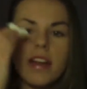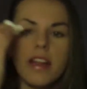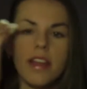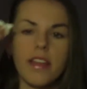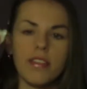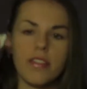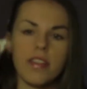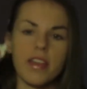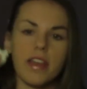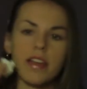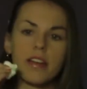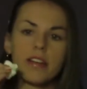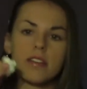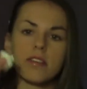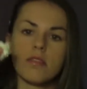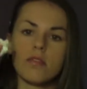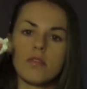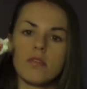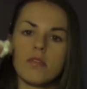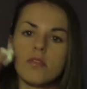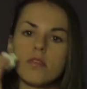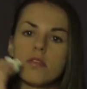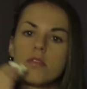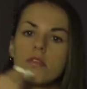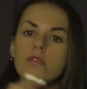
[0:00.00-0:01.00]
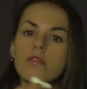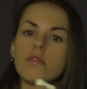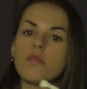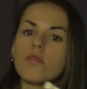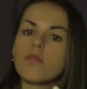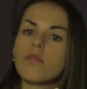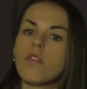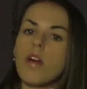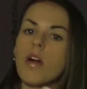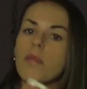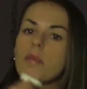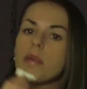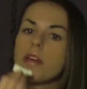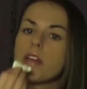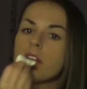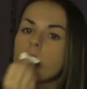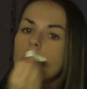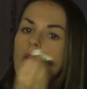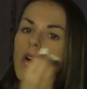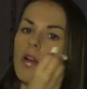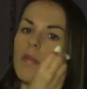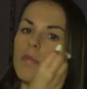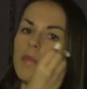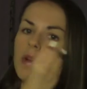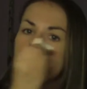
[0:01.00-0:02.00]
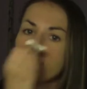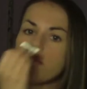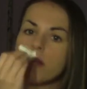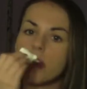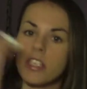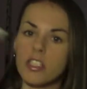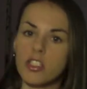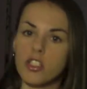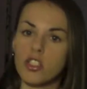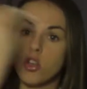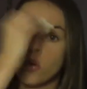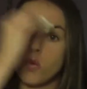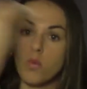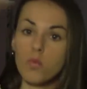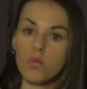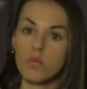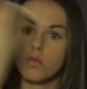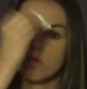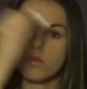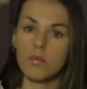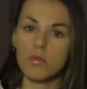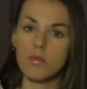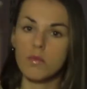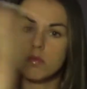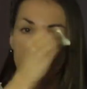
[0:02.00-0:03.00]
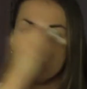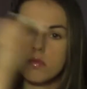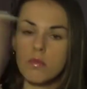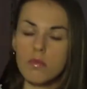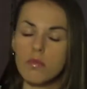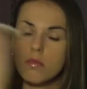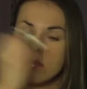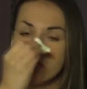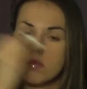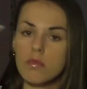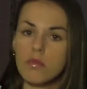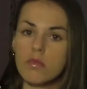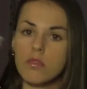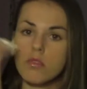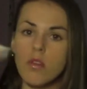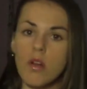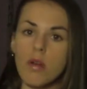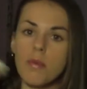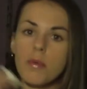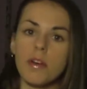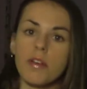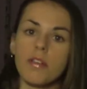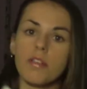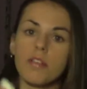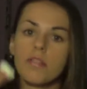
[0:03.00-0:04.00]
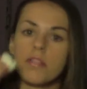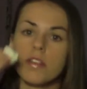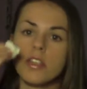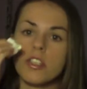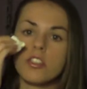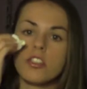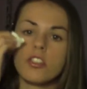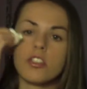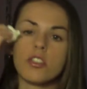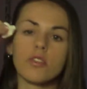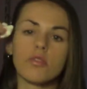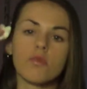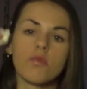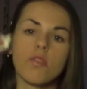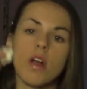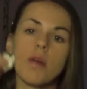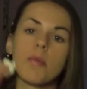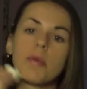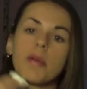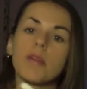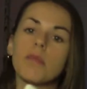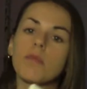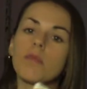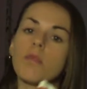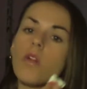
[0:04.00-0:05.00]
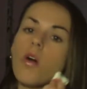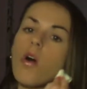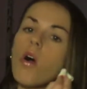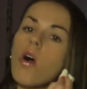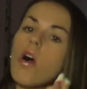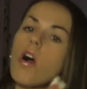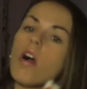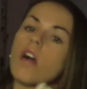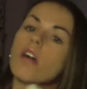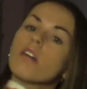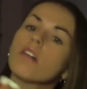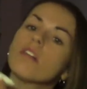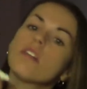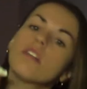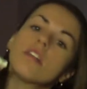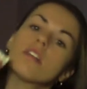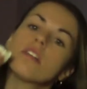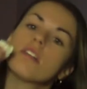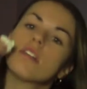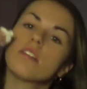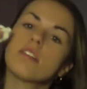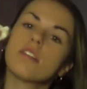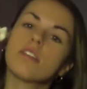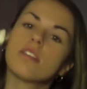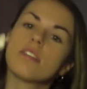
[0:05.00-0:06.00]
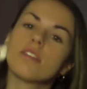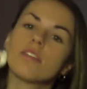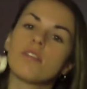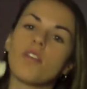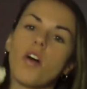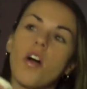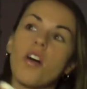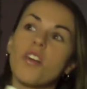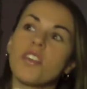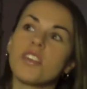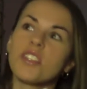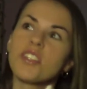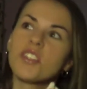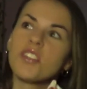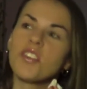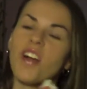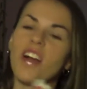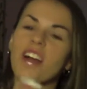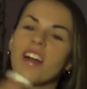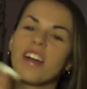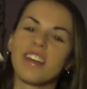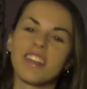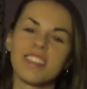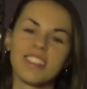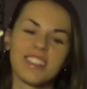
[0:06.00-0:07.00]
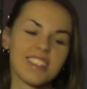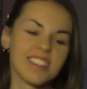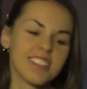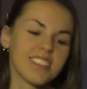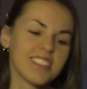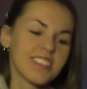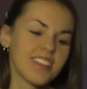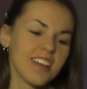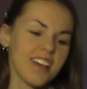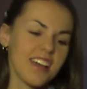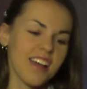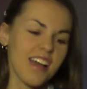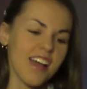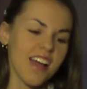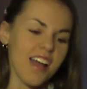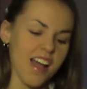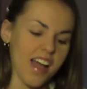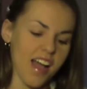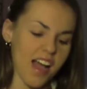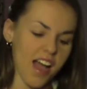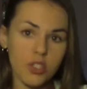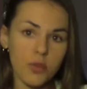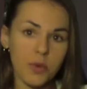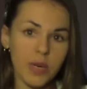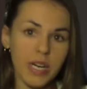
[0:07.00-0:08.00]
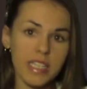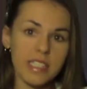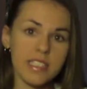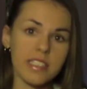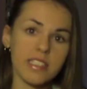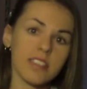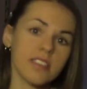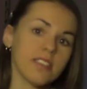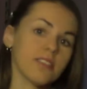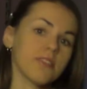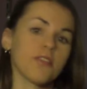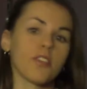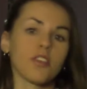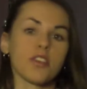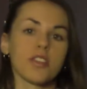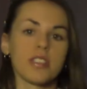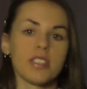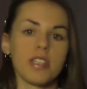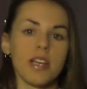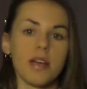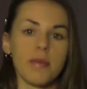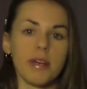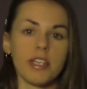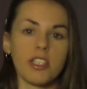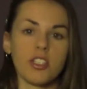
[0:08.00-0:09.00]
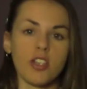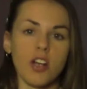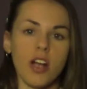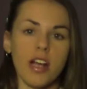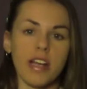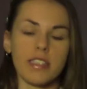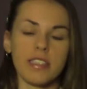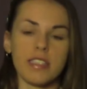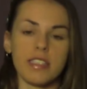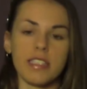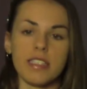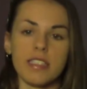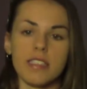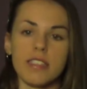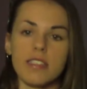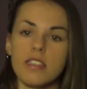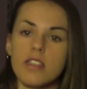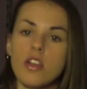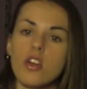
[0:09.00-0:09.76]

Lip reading: and then rub it on my face. Don't scrub it on your face, just rub it. Long strides. What I did the first time I tried this